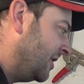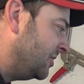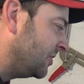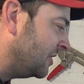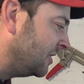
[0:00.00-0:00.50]

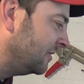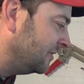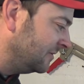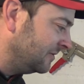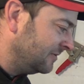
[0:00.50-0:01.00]
you can
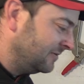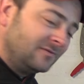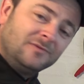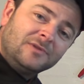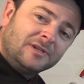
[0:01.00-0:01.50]

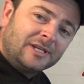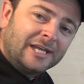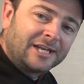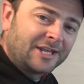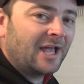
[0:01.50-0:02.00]

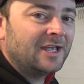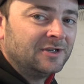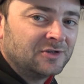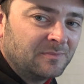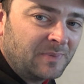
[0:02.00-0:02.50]
get a
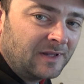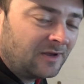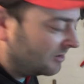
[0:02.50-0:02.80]
gauge and be like,